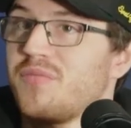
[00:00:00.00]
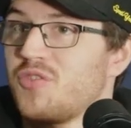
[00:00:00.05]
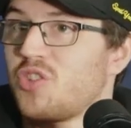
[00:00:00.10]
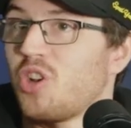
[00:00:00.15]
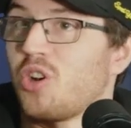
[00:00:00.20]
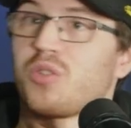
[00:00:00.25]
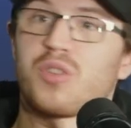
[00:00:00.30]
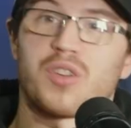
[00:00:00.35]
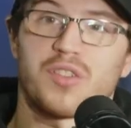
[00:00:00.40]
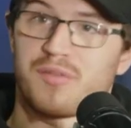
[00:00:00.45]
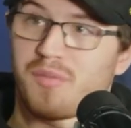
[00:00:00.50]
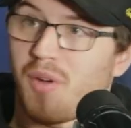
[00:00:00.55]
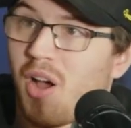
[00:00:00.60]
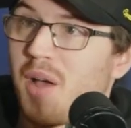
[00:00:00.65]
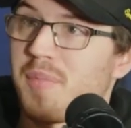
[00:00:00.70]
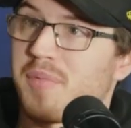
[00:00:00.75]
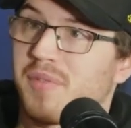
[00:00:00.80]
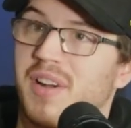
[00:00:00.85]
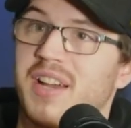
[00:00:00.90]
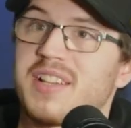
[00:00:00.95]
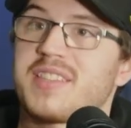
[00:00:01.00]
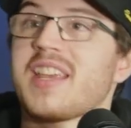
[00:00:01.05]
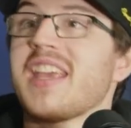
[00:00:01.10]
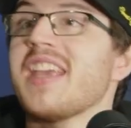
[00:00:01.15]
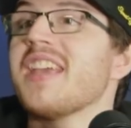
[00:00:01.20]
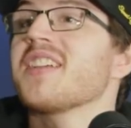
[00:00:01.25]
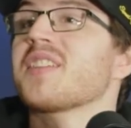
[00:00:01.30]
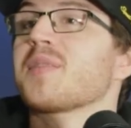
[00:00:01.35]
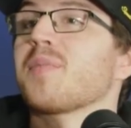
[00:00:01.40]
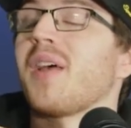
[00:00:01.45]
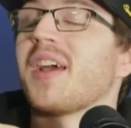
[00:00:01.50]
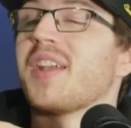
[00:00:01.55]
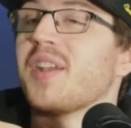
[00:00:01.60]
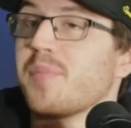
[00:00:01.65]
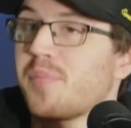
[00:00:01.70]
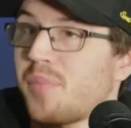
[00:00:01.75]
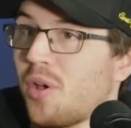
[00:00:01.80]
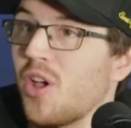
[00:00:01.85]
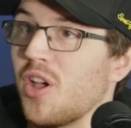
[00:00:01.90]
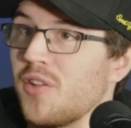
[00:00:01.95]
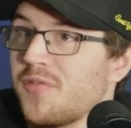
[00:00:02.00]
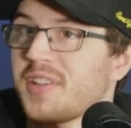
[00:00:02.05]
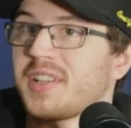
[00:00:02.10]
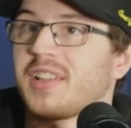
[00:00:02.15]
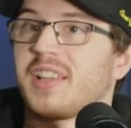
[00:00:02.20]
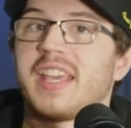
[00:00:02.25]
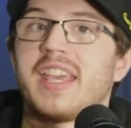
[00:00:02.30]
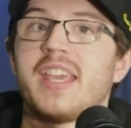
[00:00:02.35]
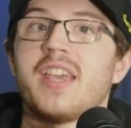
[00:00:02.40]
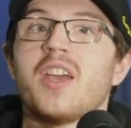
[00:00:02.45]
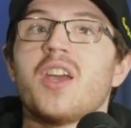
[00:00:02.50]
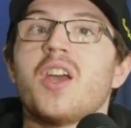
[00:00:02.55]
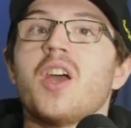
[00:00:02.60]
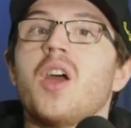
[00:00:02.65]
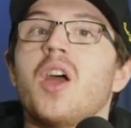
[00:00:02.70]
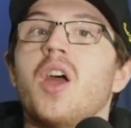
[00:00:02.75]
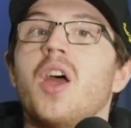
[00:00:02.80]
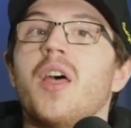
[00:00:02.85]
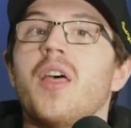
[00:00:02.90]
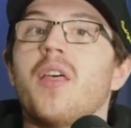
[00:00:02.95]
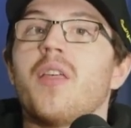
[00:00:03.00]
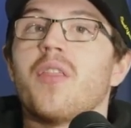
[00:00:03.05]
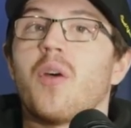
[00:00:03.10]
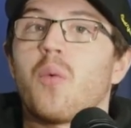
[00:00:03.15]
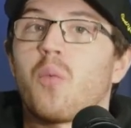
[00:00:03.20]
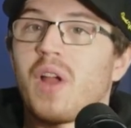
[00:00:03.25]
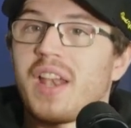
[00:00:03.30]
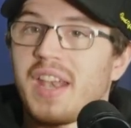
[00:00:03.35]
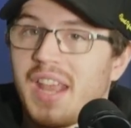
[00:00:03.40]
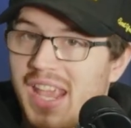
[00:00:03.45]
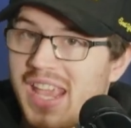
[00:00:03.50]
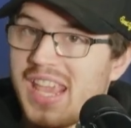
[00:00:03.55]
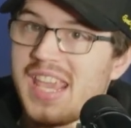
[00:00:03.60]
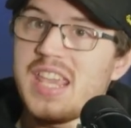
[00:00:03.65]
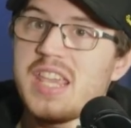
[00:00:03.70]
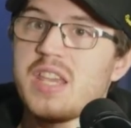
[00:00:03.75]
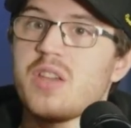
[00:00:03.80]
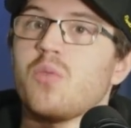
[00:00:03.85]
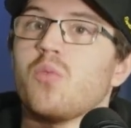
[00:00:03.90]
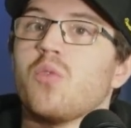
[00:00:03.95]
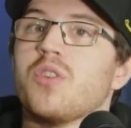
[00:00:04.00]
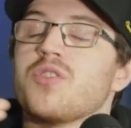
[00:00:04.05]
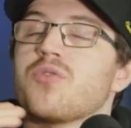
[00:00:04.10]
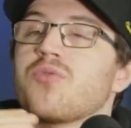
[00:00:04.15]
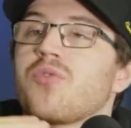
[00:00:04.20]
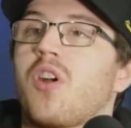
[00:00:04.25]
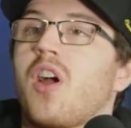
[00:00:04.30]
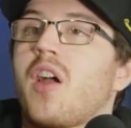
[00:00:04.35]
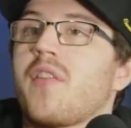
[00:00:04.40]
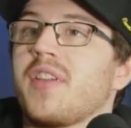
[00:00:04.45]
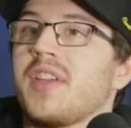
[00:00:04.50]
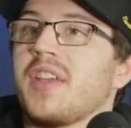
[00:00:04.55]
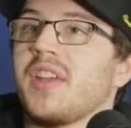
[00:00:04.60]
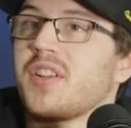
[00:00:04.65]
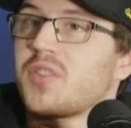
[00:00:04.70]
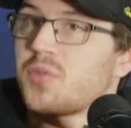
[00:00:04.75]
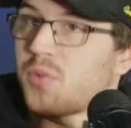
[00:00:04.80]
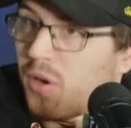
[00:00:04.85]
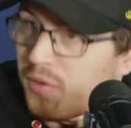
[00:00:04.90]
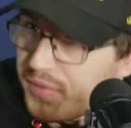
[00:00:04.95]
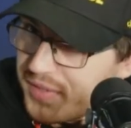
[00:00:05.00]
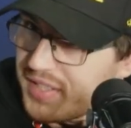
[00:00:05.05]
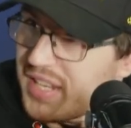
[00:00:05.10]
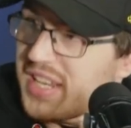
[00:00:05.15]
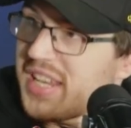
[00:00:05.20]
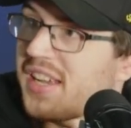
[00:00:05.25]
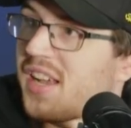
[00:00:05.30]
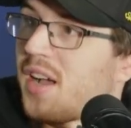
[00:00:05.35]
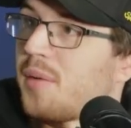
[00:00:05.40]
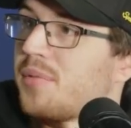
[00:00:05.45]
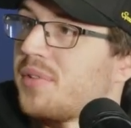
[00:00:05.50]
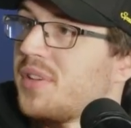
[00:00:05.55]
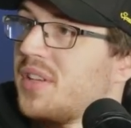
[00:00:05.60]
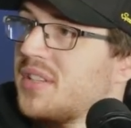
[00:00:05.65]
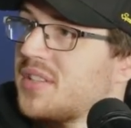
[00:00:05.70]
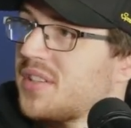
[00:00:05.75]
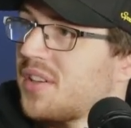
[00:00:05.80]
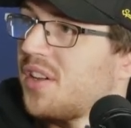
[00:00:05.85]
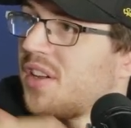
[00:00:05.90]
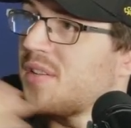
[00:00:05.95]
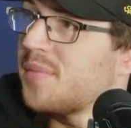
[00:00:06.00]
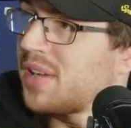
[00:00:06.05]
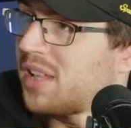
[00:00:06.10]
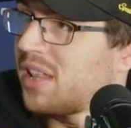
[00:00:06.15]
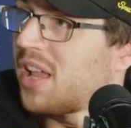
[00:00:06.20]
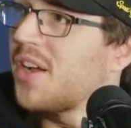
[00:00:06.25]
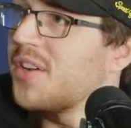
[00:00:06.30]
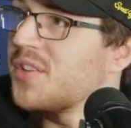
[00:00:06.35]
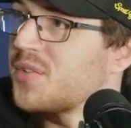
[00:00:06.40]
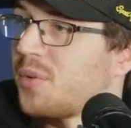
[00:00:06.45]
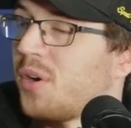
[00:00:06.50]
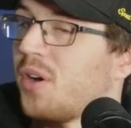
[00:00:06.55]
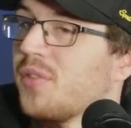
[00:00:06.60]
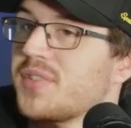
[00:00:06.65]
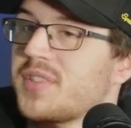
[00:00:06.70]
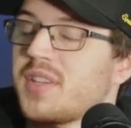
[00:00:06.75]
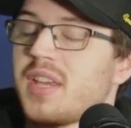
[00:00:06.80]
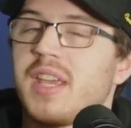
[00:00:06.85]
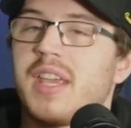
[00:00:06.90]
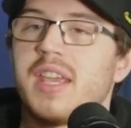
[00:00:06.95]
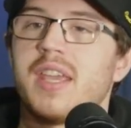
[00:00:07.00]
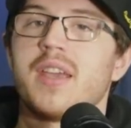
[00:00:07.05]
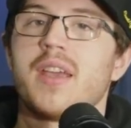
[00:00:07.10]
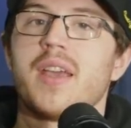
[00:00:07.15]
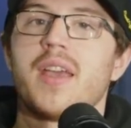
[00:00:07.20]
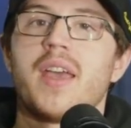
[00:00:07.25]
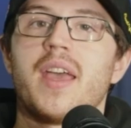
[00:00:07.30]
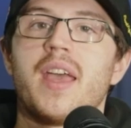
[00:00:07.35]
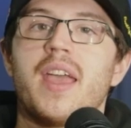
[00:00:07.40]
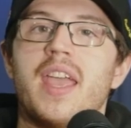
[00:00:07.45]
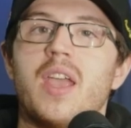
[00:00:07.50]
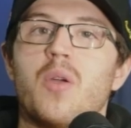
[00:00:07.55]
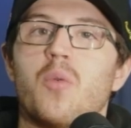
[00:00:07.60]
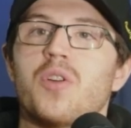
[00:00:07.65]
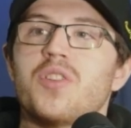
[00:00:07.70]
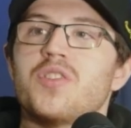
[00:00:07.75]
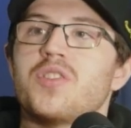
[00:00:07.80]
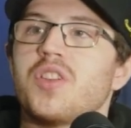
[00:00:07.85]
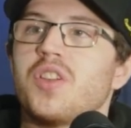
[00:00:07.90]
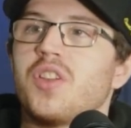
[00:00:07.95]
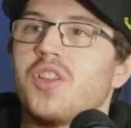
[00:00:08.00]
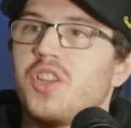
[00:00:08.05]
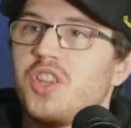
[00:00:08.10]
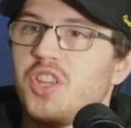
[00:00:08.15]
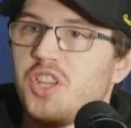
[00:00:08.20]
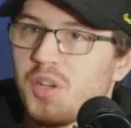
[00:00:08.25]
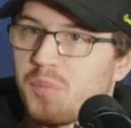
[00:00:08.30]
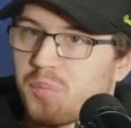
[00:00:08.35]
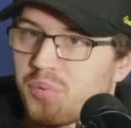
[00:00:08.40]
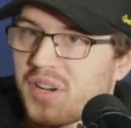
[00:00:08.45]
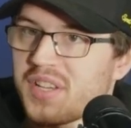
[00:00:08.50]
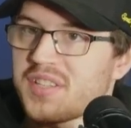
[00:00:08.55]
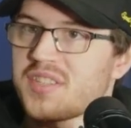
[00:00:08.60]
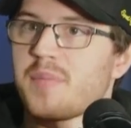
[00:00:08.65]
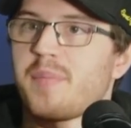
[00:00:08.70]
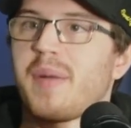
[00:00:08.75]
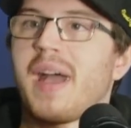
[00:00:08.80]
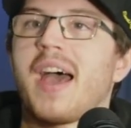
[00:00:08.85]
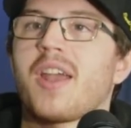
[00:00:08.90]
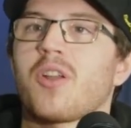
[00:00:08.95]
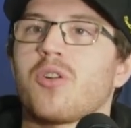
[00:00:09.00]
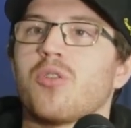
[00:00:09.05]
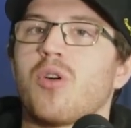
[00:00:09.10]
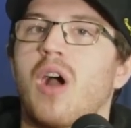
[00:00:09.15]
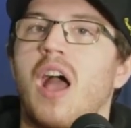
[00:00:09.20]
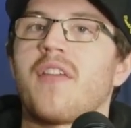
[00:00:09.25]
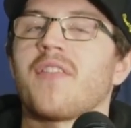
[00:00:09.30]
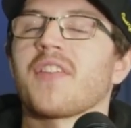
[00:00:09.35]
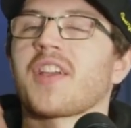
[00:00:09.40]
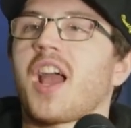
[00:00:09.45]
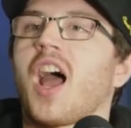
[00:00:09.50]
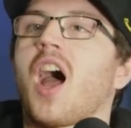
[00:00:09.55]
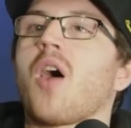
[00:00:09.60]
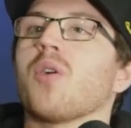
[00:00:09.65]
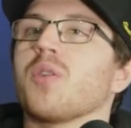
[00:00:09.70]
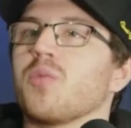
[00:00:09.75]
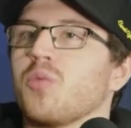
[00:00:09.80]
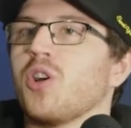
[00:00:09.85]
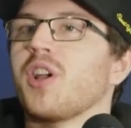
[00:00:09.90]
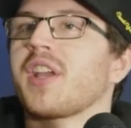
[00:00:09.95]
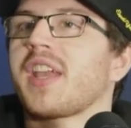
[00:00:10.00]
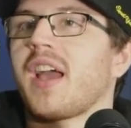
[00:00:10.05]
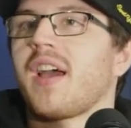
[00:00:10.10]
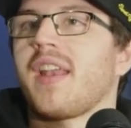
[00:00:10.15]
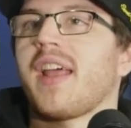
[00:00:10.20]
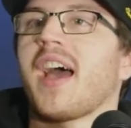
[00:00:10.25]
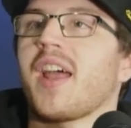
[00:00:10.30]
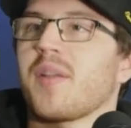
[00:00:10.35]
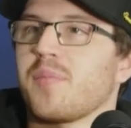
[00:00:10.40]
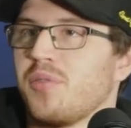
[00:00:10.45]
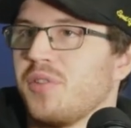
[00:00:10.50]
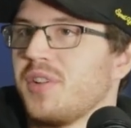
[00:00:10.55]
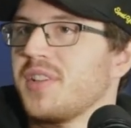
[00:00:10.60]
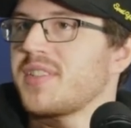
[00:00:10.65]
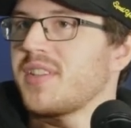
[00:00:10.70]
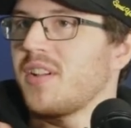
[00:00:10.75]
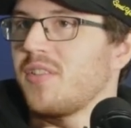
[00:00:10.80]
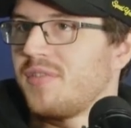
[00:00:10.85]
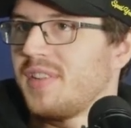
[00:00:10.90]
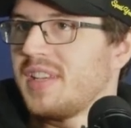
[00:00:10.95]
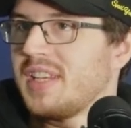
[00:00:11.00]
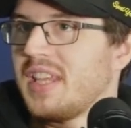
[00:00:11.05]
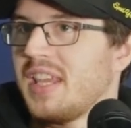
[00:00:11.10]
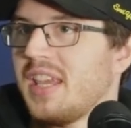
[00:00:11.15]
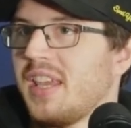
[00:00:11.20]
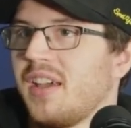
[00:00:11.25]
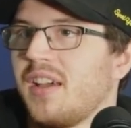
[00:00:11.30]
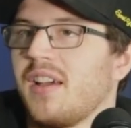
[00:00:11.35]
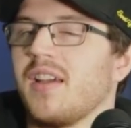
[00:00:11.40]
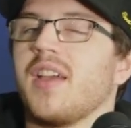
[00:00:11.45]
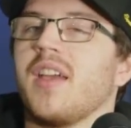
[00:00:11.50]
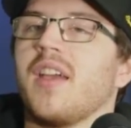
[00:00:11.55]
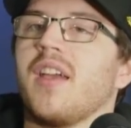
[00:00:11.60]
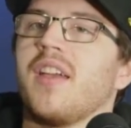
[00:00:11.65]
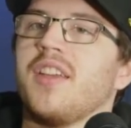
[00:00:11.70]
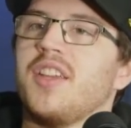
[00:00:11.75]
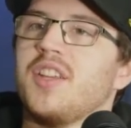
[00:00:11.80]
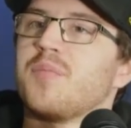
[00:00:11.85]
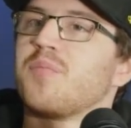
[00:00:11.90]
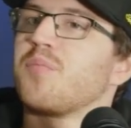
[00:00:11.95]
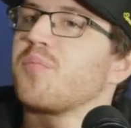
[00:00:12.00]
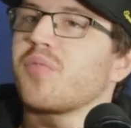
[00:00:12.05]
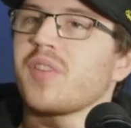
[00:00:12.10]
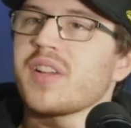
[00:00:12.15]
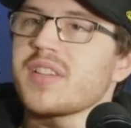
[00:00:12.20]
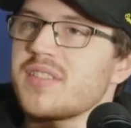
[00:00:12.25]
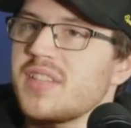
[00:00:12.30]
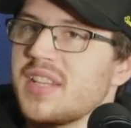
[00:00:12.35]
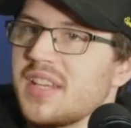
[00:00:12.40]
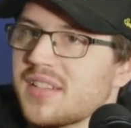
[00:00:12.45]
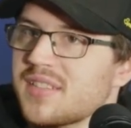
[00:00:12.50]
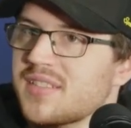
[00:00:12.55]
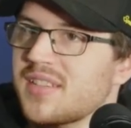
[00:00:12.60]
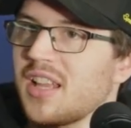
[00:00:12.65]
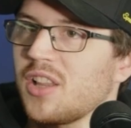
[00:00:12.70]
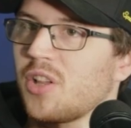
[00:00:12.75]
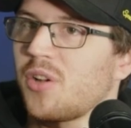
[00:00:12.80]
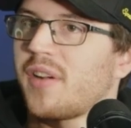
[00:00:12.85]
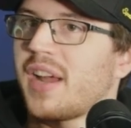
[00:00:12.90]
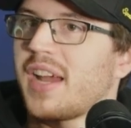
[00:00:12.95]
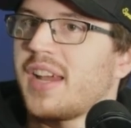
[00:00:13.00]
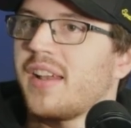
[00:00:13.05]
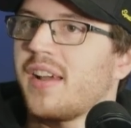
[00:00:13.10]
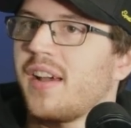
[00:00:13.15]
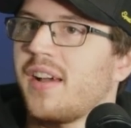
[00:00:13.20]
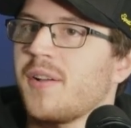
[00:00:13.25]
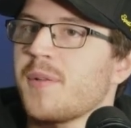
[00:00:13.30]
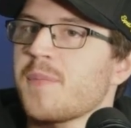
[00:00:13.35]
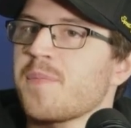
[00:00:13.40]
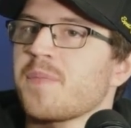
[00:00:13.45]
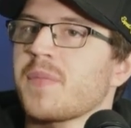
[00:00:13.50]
John Crook from Hyper Racer, he explained it perfectly that when he was driving a 12C a couple of years ago, McLaren 12C, it was you'd press the paddle and the car would work out how to put itself in gear. You'd press the accelerator